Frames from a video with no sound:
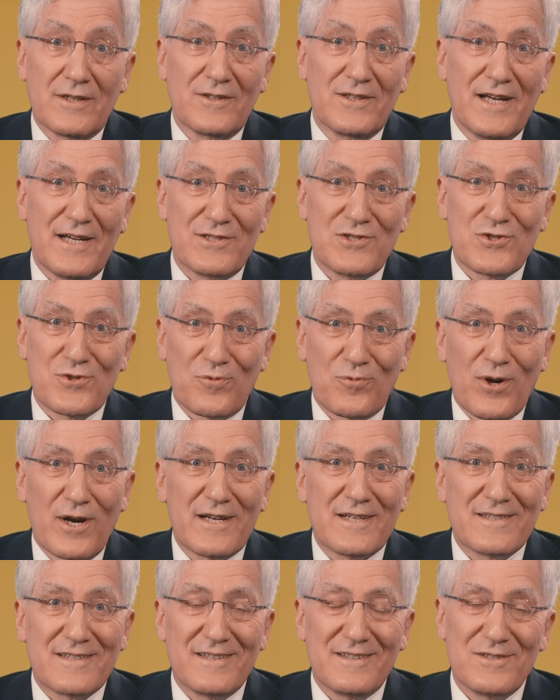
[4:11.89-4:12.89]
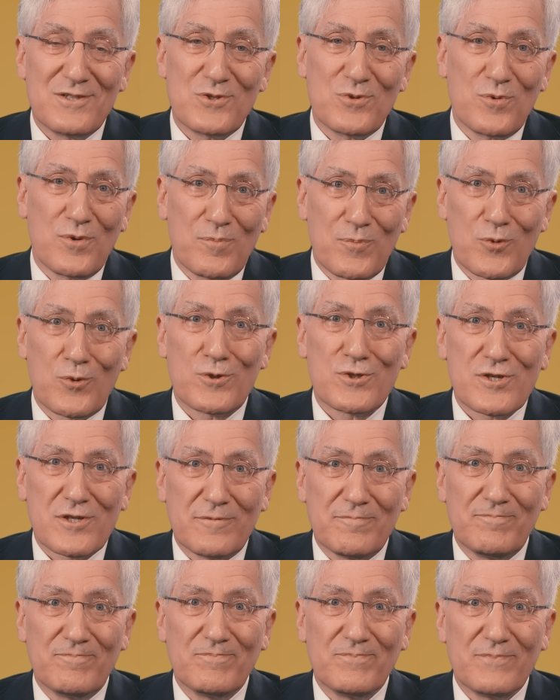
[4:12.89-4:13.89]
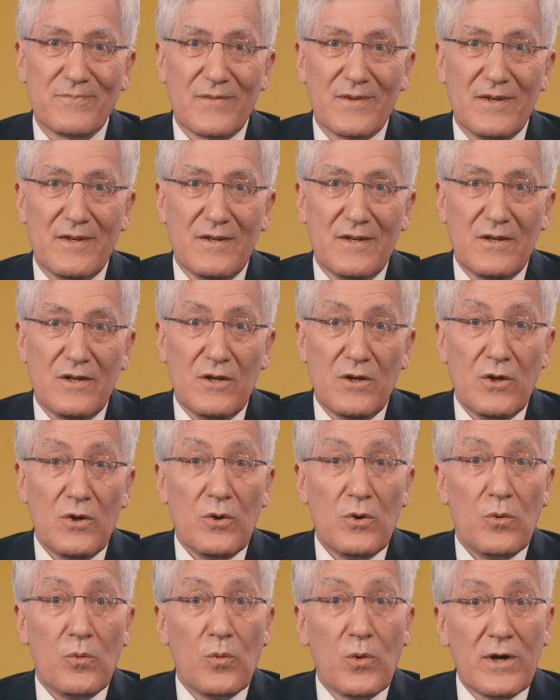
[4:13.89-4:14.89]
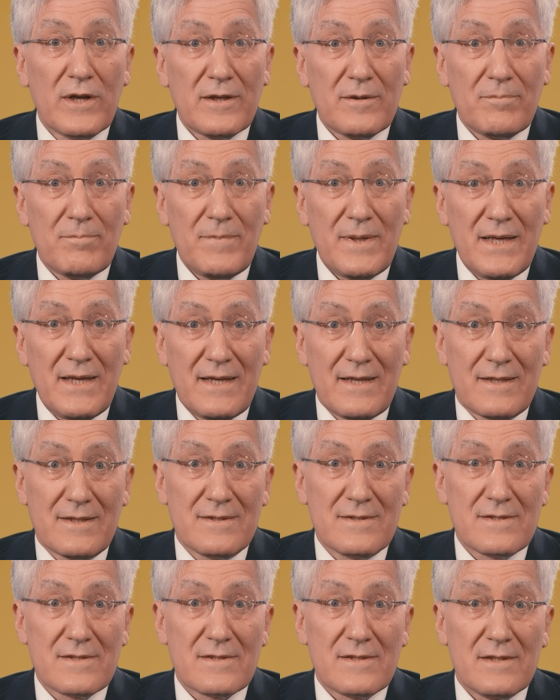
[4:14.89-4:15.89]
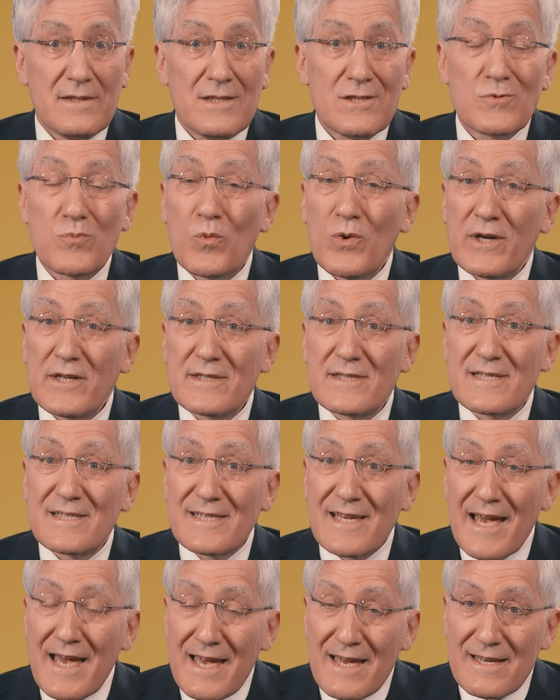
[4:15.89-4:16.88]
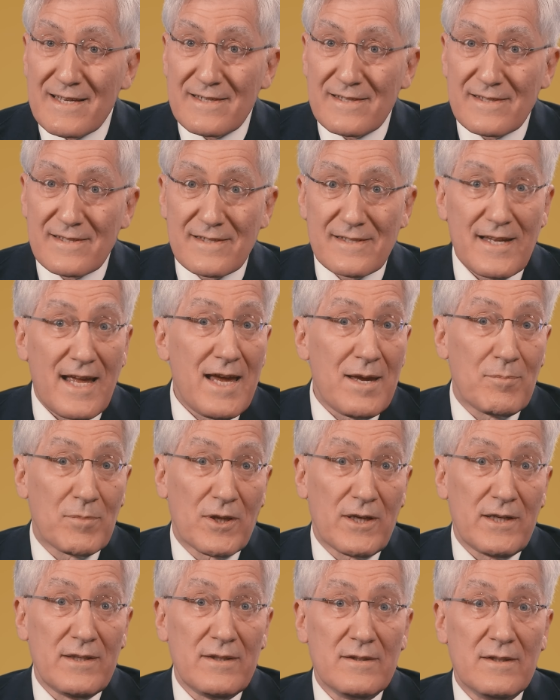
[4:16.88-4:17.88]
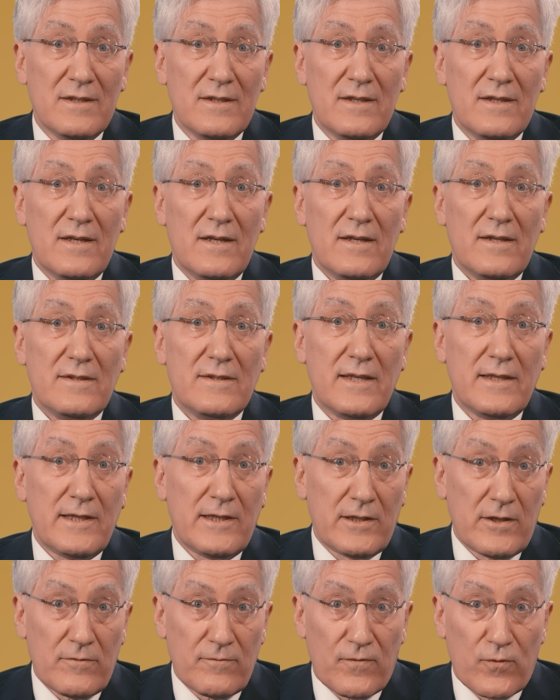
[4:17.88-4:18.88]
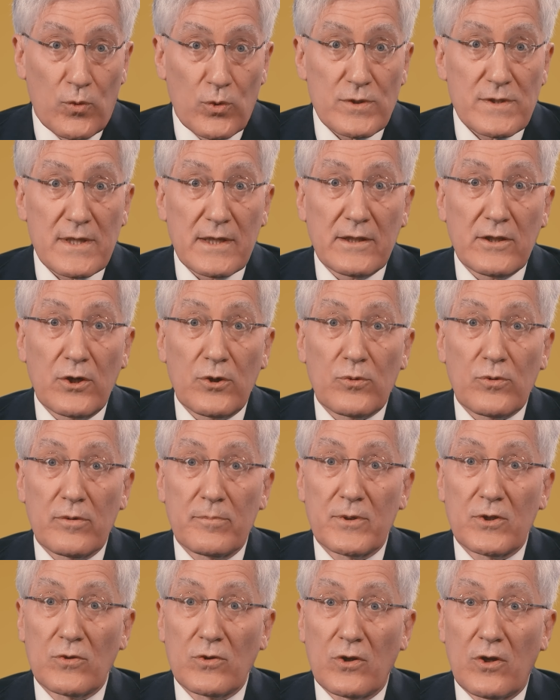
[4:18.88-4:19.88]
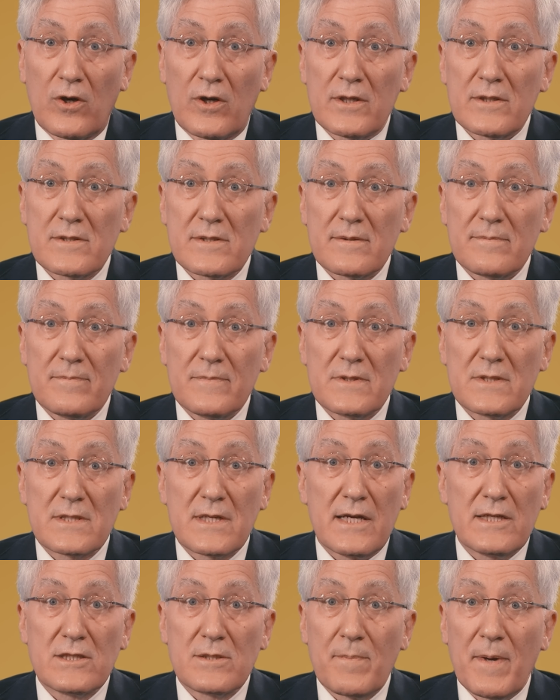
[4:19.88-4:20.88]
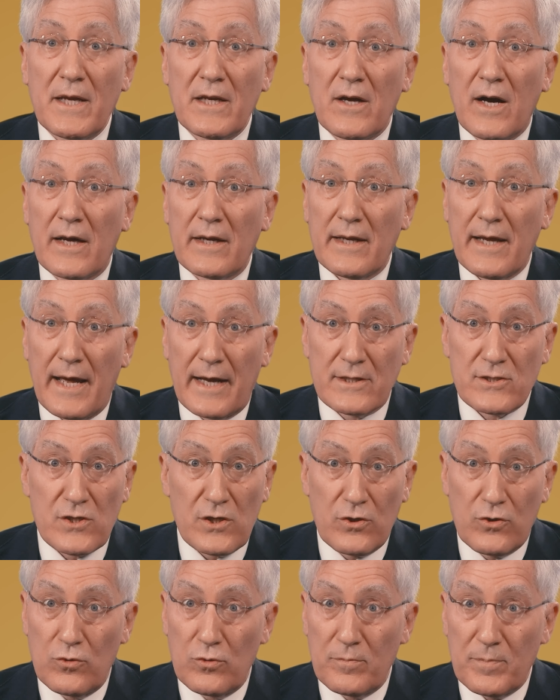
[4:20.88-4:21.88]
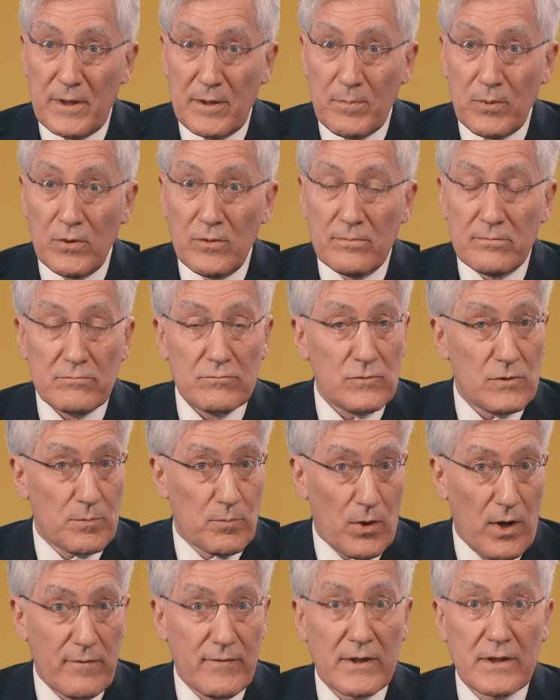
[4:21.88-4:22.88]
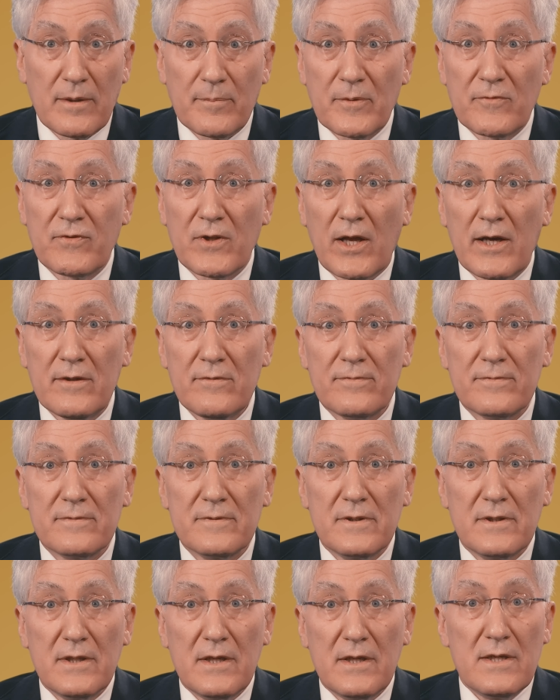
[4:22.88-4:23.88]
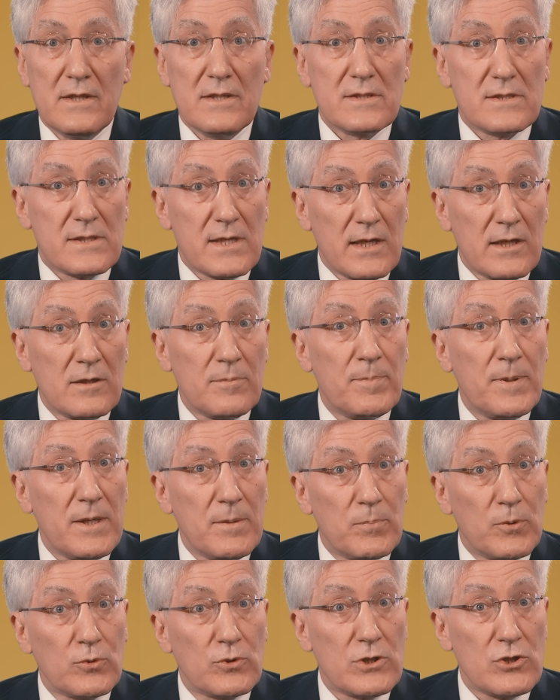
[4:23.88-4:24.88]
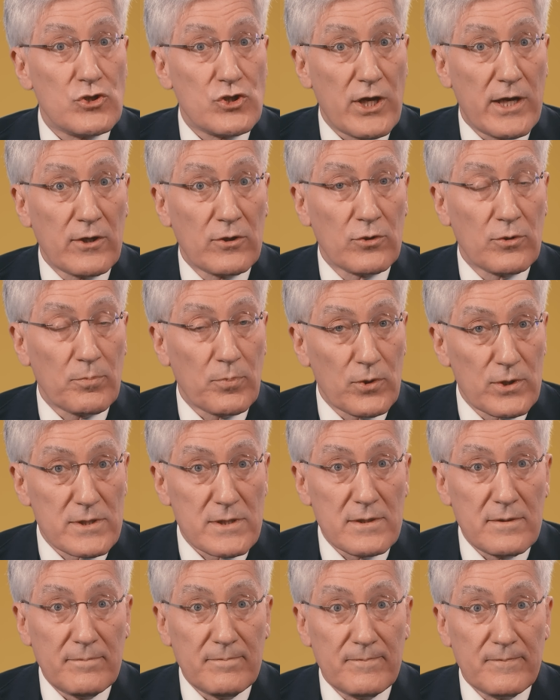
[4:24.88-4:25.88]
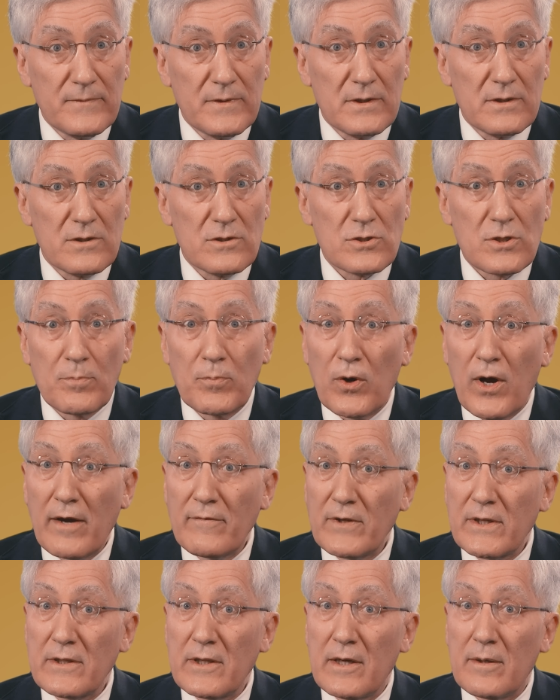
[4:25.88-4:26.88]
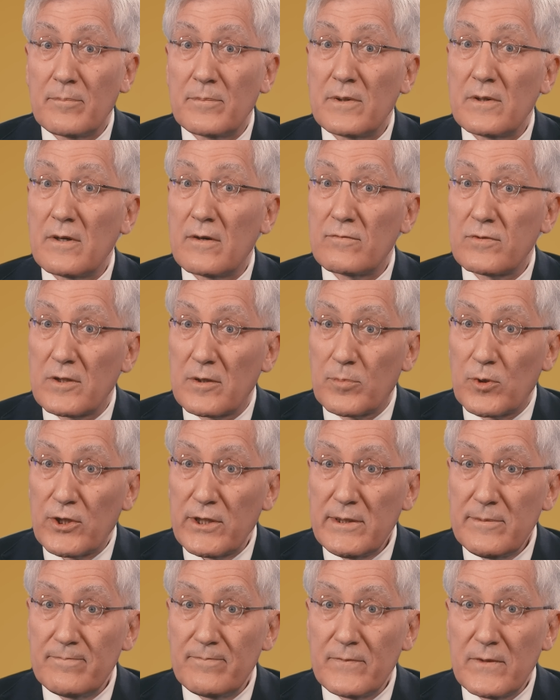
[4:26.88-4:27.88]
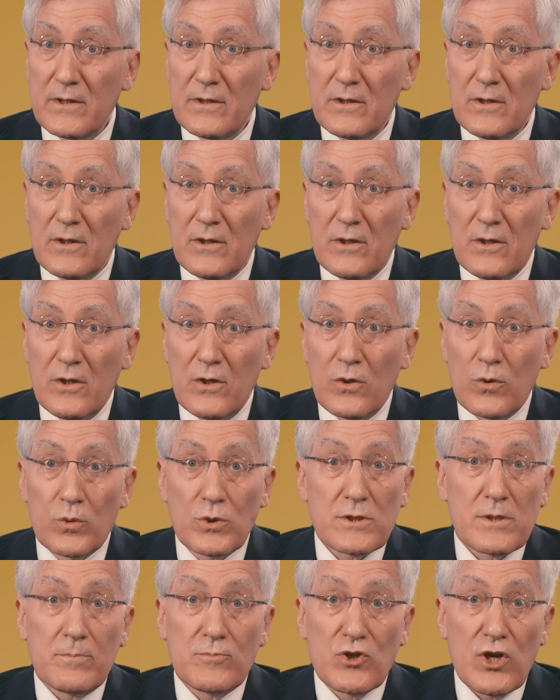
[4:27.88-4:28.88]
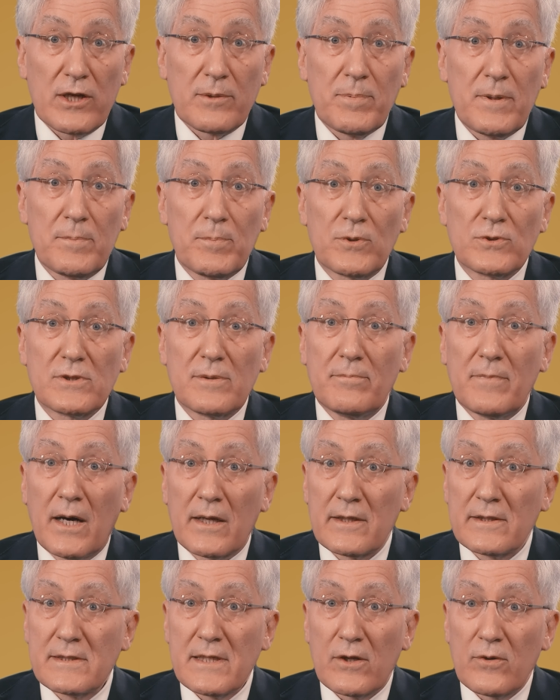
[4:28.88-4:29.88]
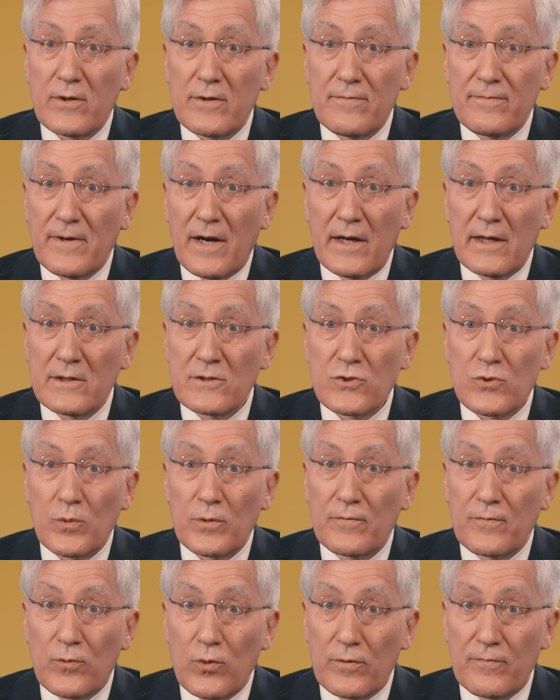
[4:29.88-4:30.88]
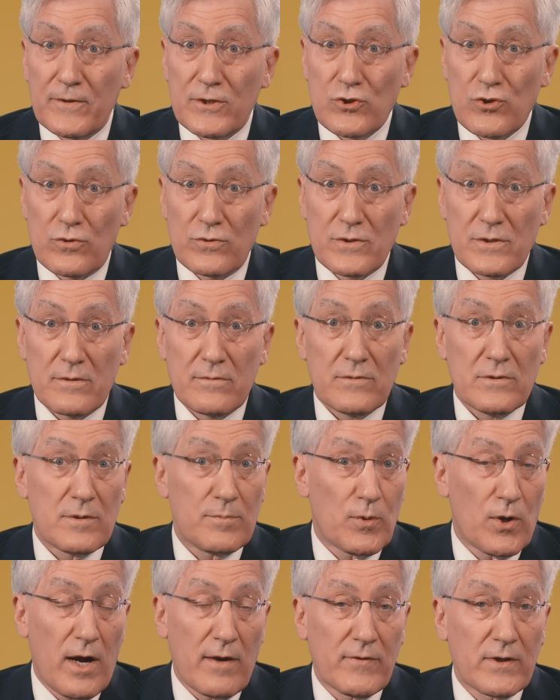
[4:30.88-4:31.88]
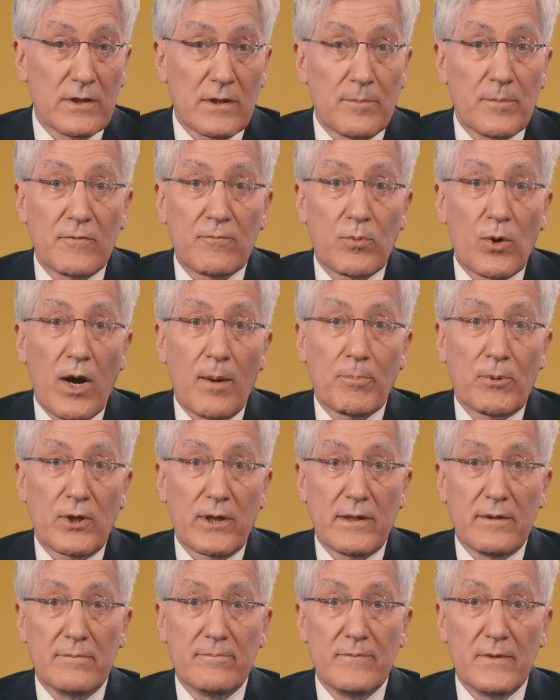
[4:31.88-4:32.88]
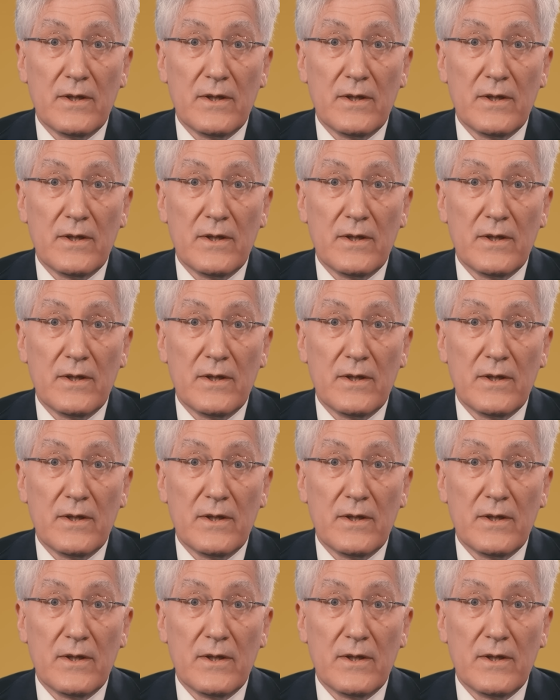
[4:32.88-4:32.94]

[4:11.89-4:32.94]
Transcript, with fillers: an alleged right to abortion. What it means is what it says, namely, that in enforcing their criminal laws, states may not execute people, depriving them of life, send people to jail or prison, depriving them of liberty, or subject people to monetary fines or forfeitures, depriving them of property,